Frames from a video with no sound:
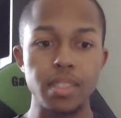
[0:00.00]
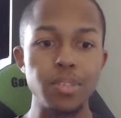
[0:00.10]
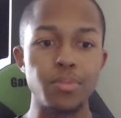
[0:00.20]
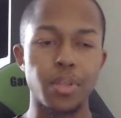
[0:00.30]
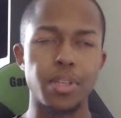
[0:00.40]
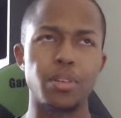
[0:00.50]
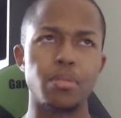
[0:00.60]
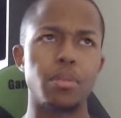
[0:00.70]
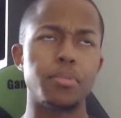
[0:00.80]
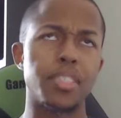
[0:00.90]
Well, the only
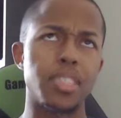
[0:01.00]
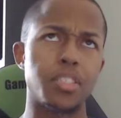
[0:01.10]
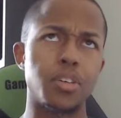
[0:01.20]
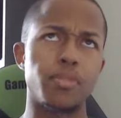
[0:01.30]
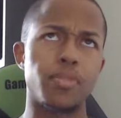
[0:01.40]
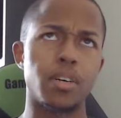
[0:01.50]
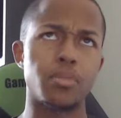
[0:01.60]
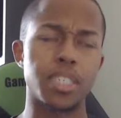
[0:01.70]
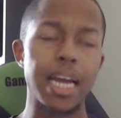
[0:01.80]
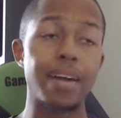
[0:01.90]
one we've seen so far
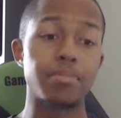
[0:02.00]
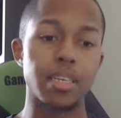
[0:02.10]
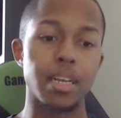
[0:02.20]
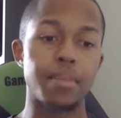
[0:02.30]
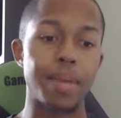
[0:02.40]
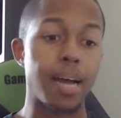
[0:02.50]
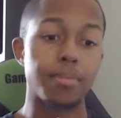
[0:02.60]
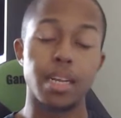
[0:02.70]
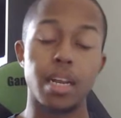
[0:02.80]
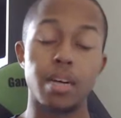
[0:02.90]
was Absalom.
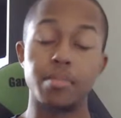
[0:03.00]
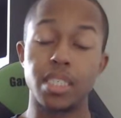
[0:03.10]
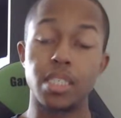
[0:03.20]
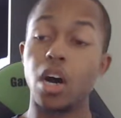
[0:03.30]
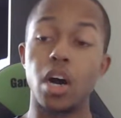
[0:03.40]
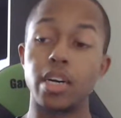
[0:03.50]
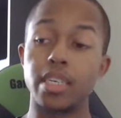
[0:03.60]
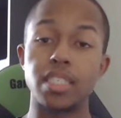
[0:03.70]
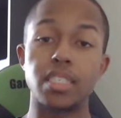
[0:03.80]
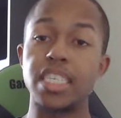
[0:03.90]
Absalom is gone.
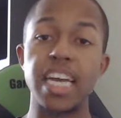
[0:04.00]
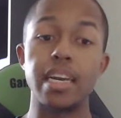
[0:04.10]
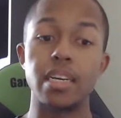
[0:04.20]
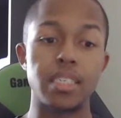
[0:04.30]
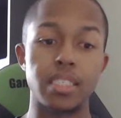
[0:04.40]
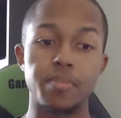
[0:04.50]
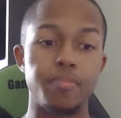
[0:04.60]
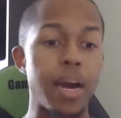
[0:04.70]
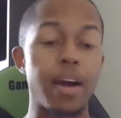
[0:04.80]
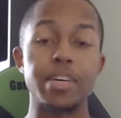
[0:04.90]
He's dead. His
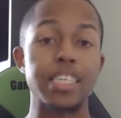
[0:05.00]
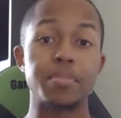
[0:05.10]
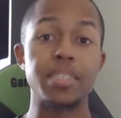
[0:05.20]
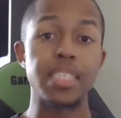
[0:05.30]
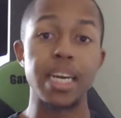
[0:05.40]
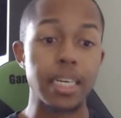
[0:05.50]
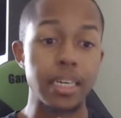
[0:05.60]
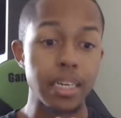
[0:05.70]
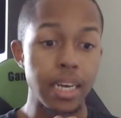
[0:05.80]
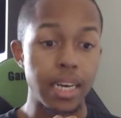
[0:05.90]
power has been taken.